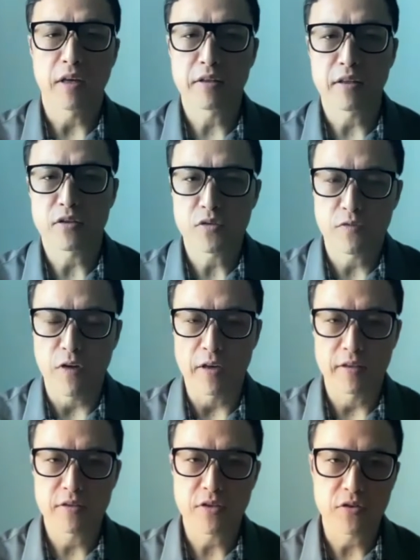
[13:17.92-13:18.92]
I think that's
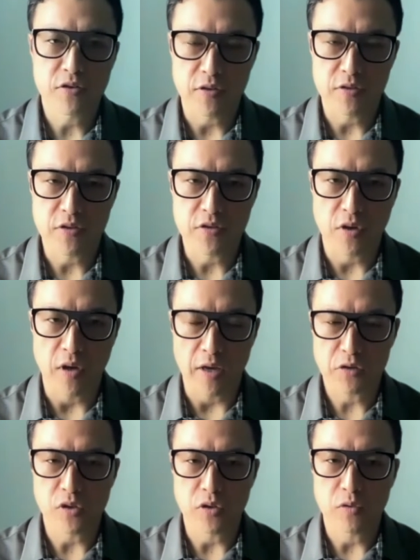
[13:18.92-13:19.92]
fine. This mm-hmm. is this is a
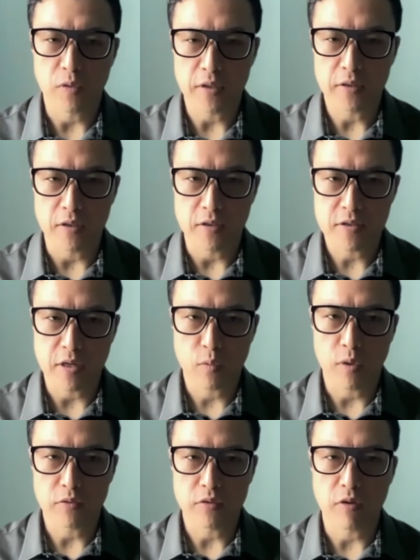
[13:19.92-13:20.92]
actually great uh,
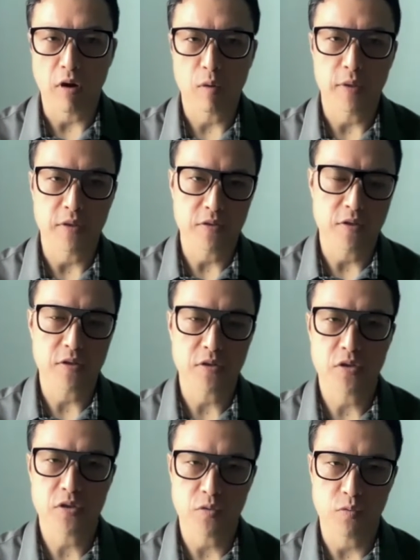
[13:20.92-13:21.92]
mm-hmm. segue to talk about the
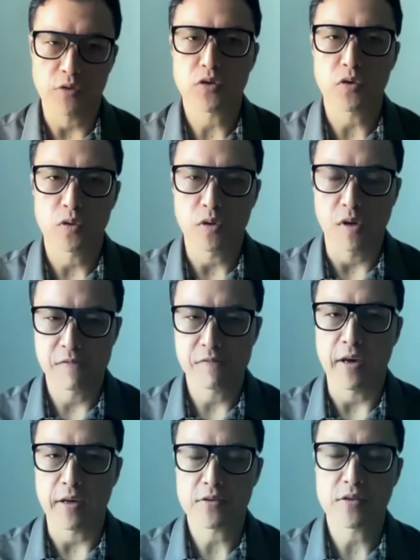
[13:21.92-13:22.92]
six rescue
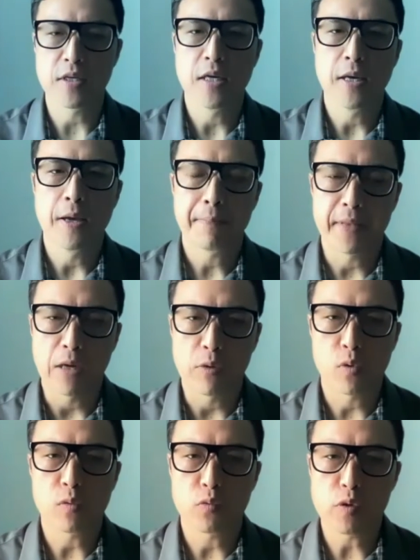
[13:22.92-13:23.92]
effects. Now,
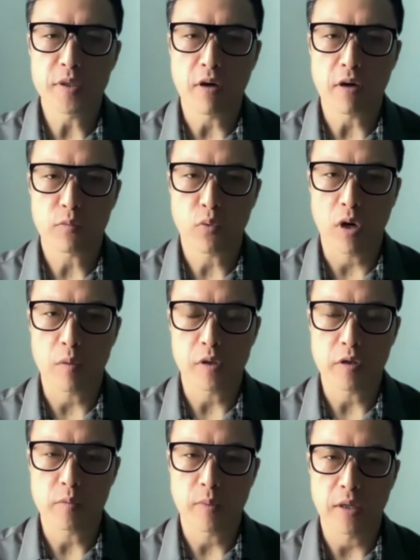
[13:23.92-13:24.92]
we've been talking
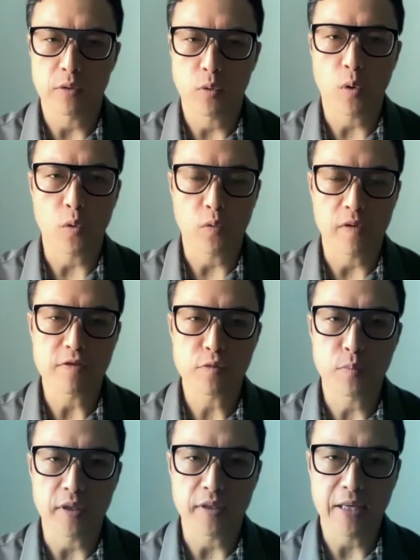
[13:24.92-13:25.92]
primarily about the coral reefs,
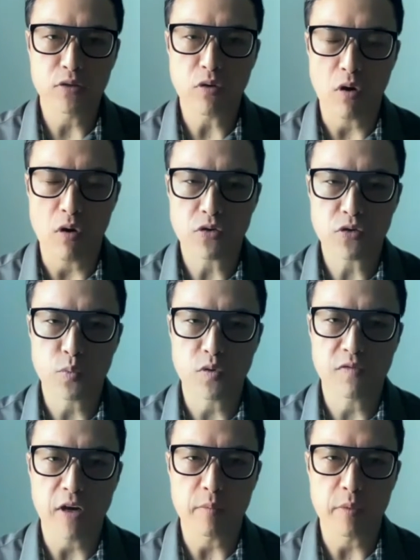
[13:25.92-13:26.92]
but can you also
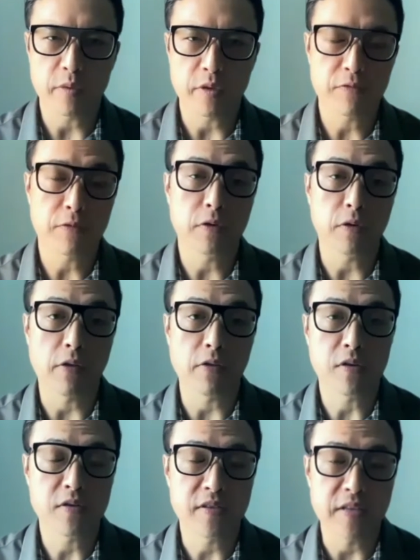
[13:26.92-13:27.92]
provide maybe a few
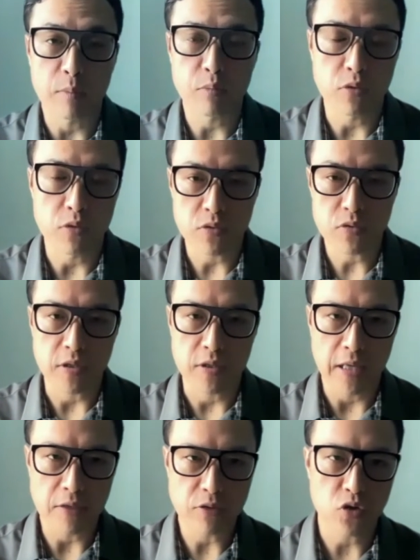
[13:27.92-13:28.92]
other examples in
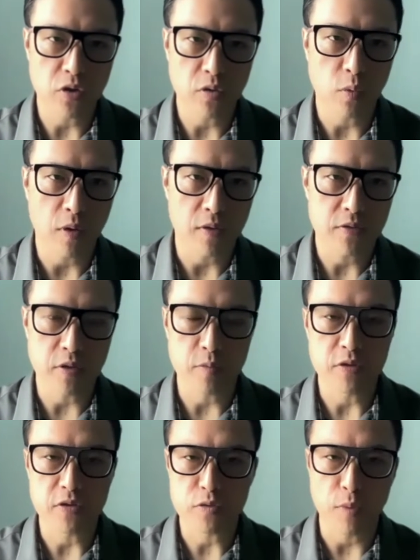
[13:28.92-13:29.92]
nature where some
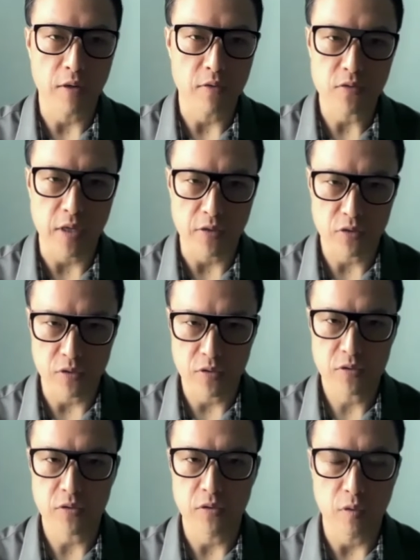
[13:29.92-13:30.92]
of these models actually
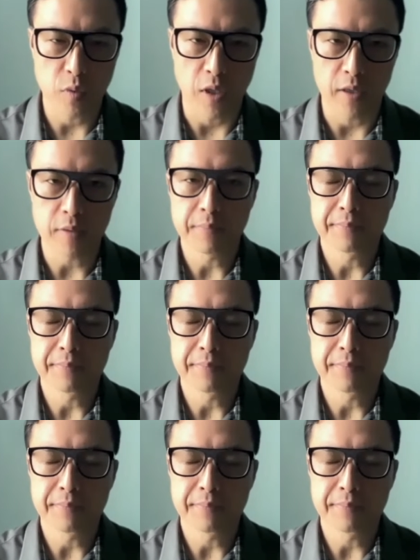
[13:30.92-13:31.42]
still apply?